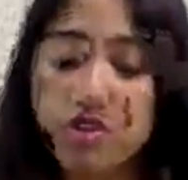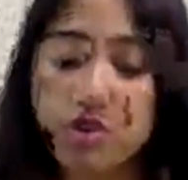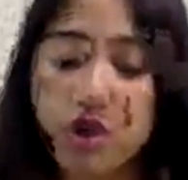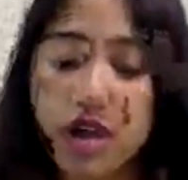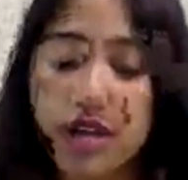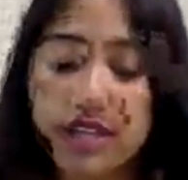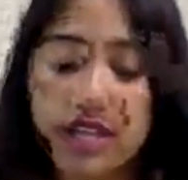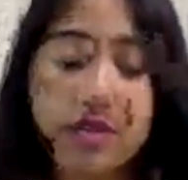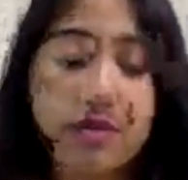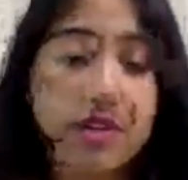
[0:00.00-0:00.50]
So
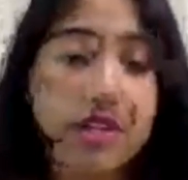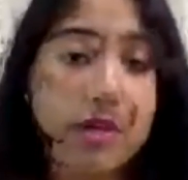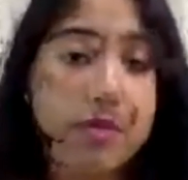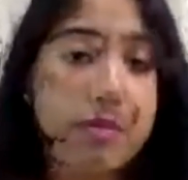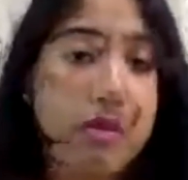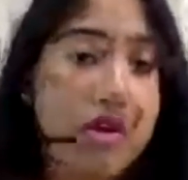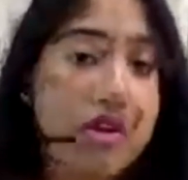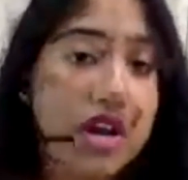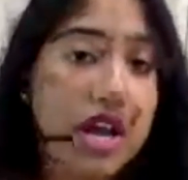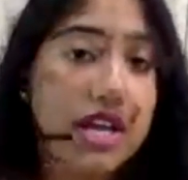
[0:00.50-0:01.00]
I think with a
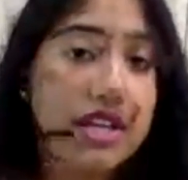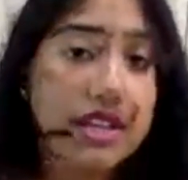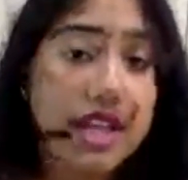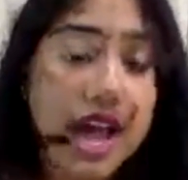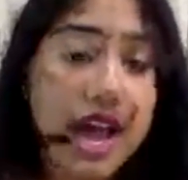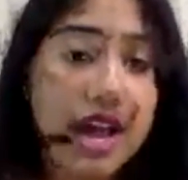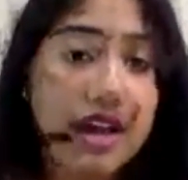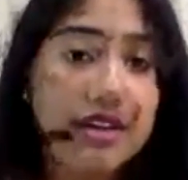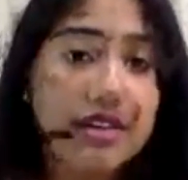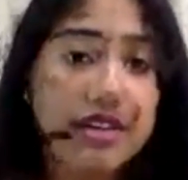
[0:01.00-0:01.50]
book like
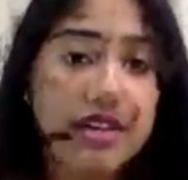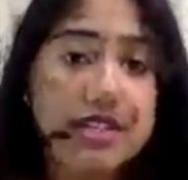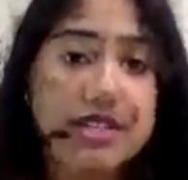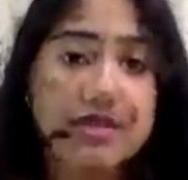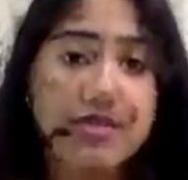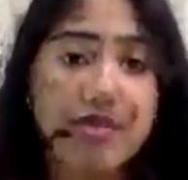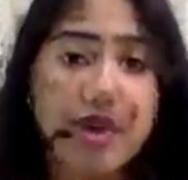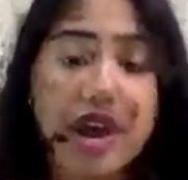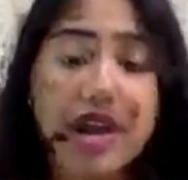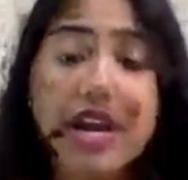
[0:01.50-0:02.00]
that,
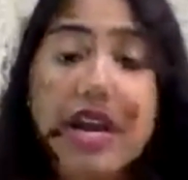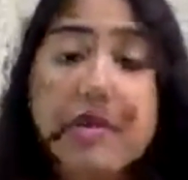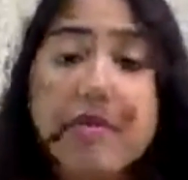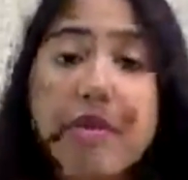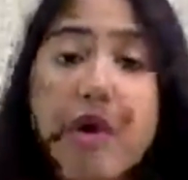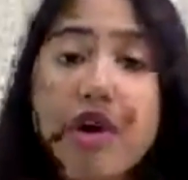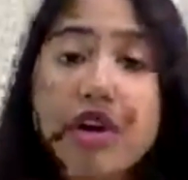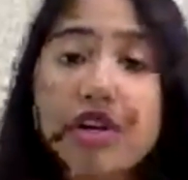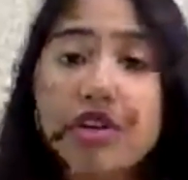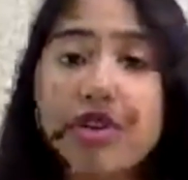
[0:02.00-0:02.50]
it's very
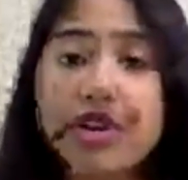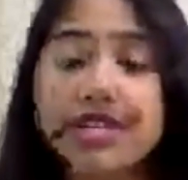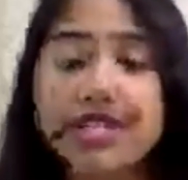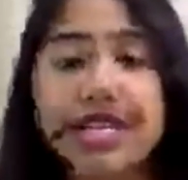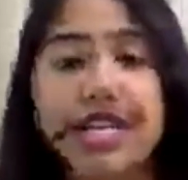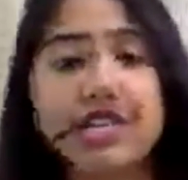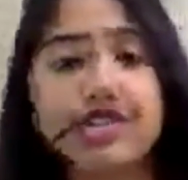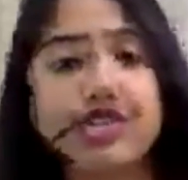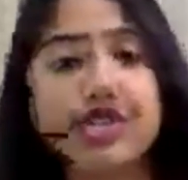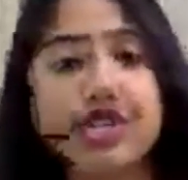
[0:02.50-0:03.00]
important or
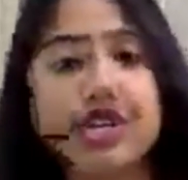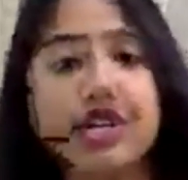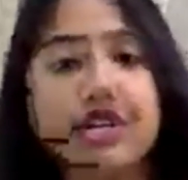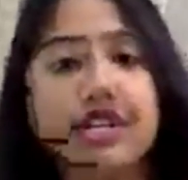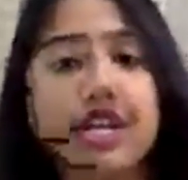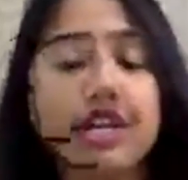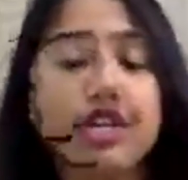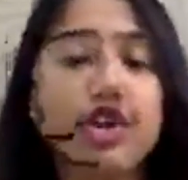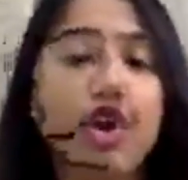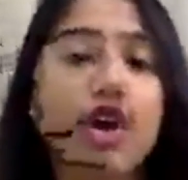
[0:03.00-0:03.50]
essential
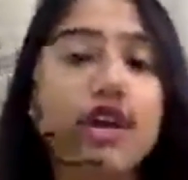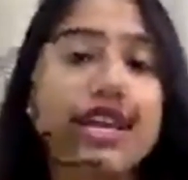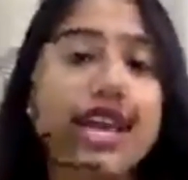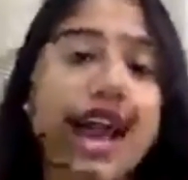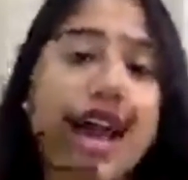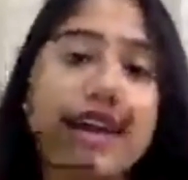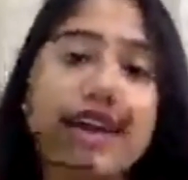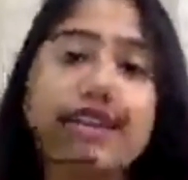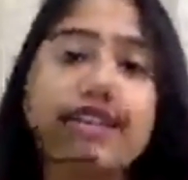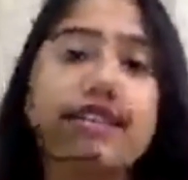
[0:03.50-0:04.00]
that your
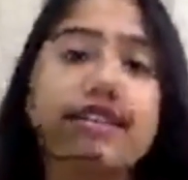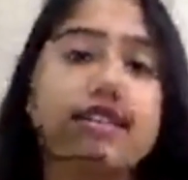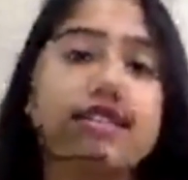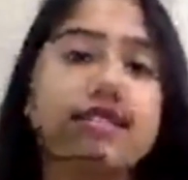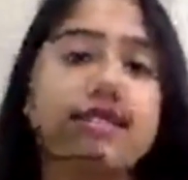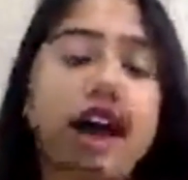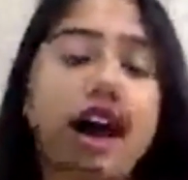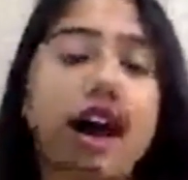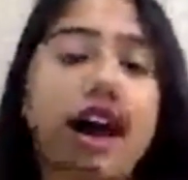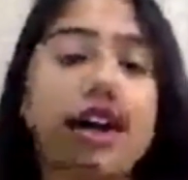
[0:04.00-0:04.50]

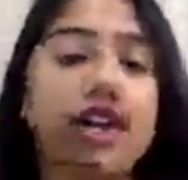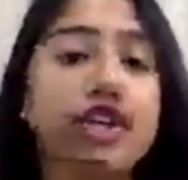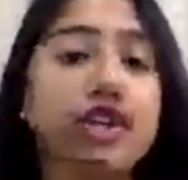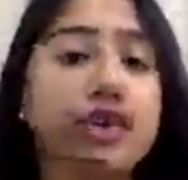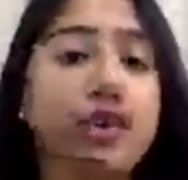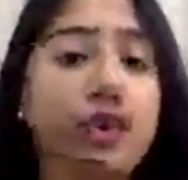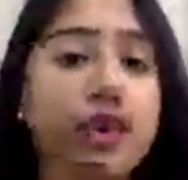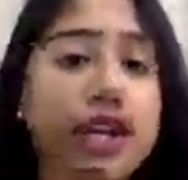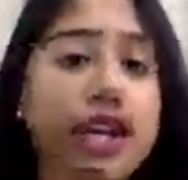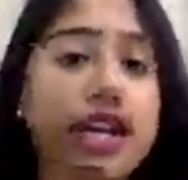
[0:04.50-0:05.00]
characters are
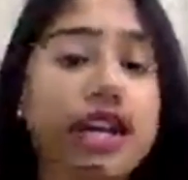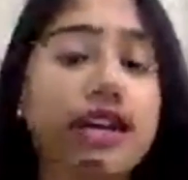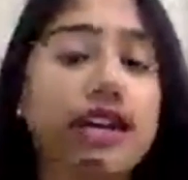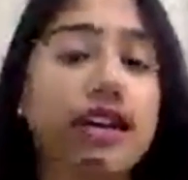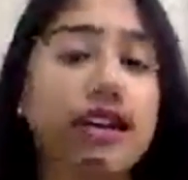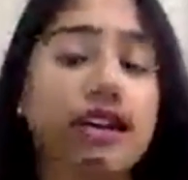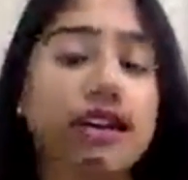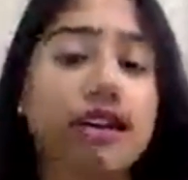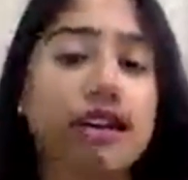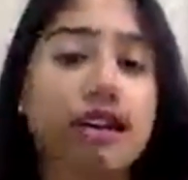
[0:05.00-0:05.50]
unique,
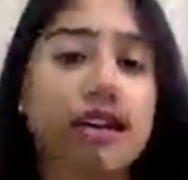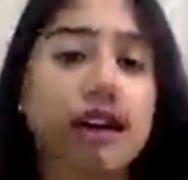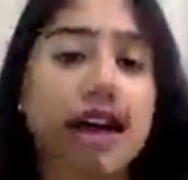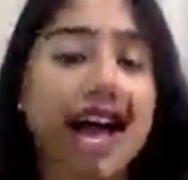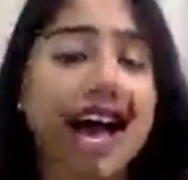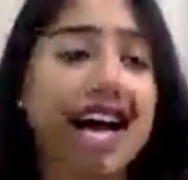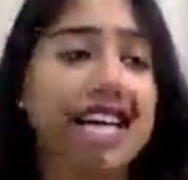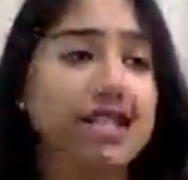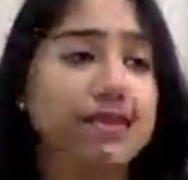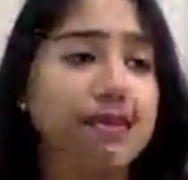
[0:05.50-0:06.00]

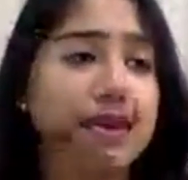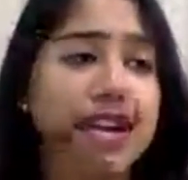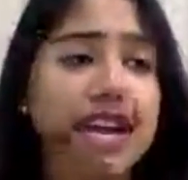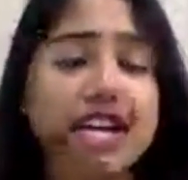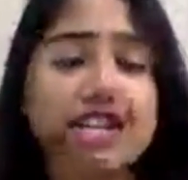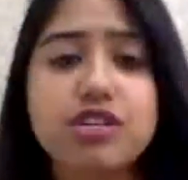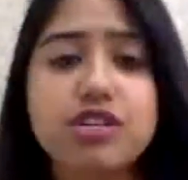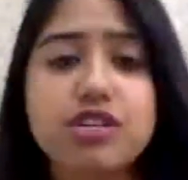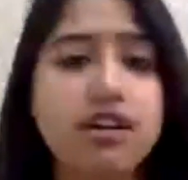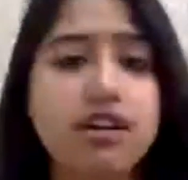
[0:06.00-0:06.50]

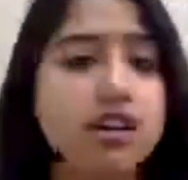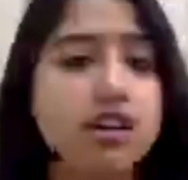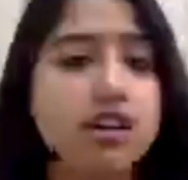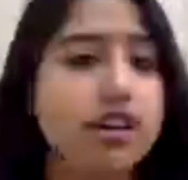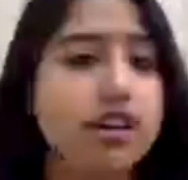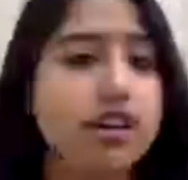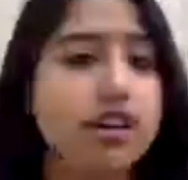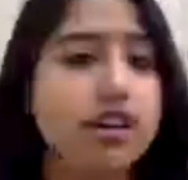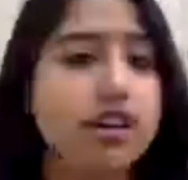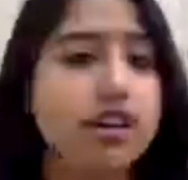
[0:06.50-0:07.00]
aspirational,
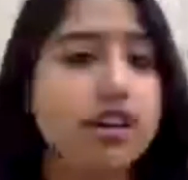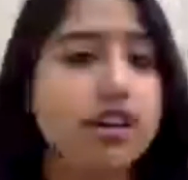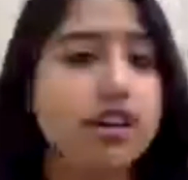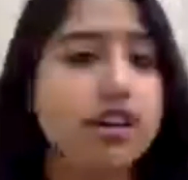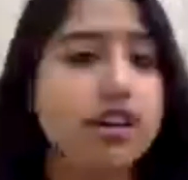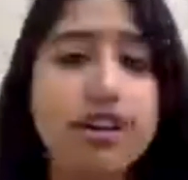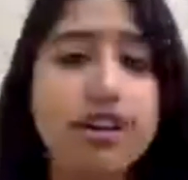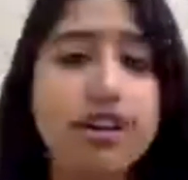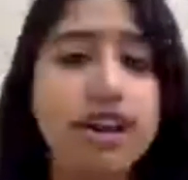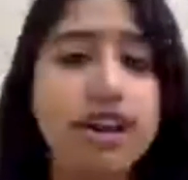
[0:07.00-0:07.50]

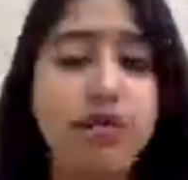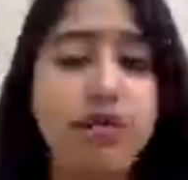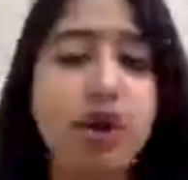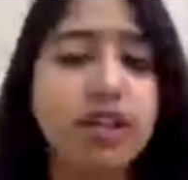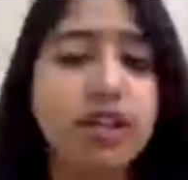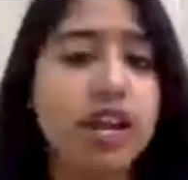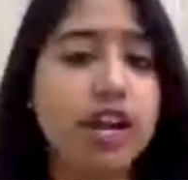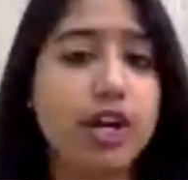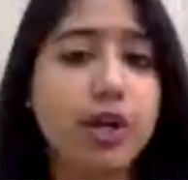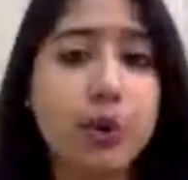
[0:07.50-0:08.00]
different, and
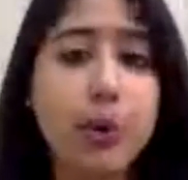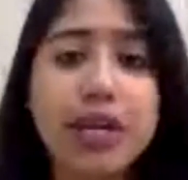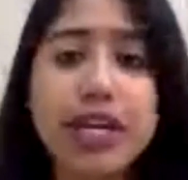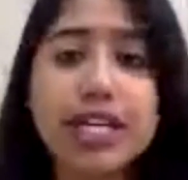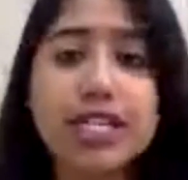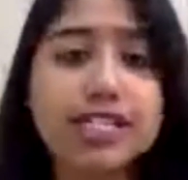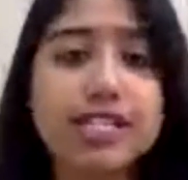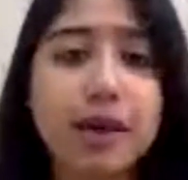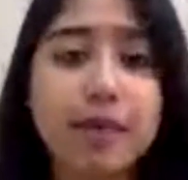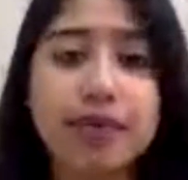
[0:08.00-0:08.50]
what they're
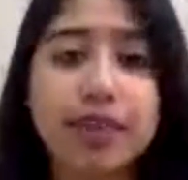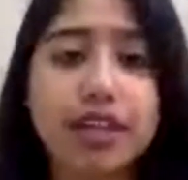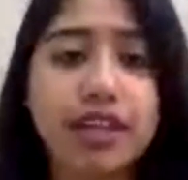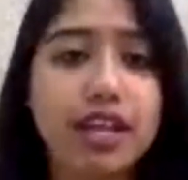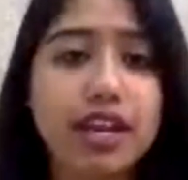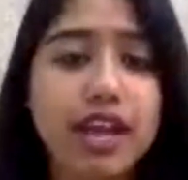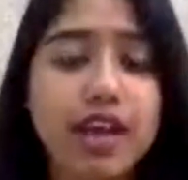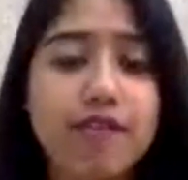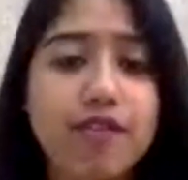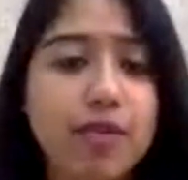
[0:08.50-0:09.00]
doing is
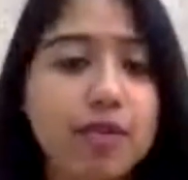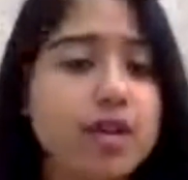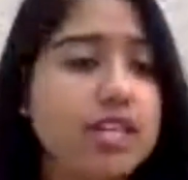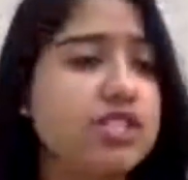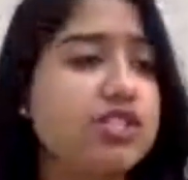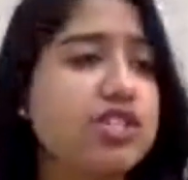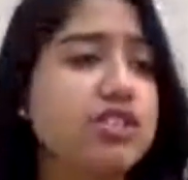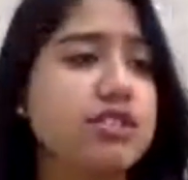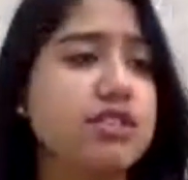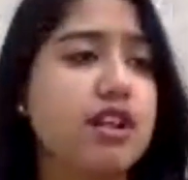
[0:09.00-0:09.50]
something that
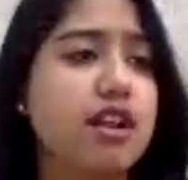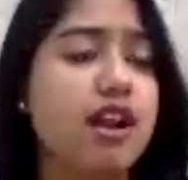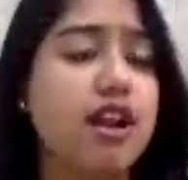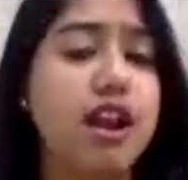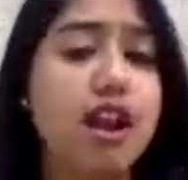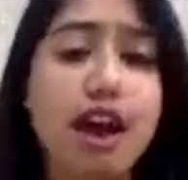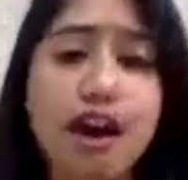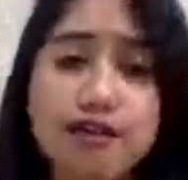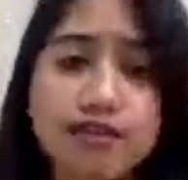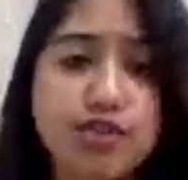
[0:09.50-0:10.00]
everybody just
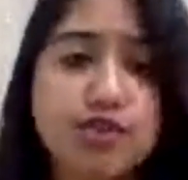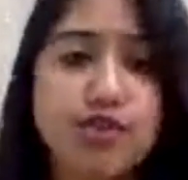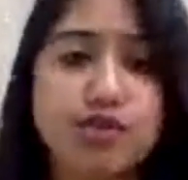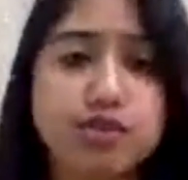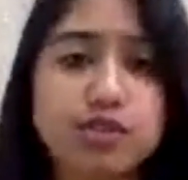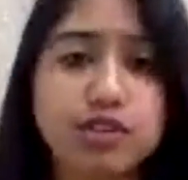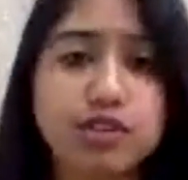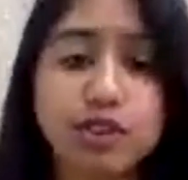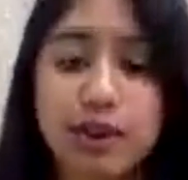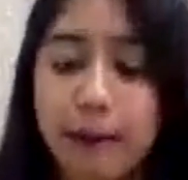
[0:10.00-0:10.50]
loves to
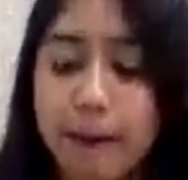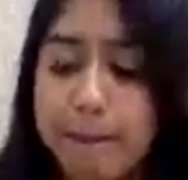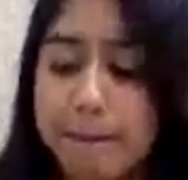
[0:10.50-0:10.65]
see.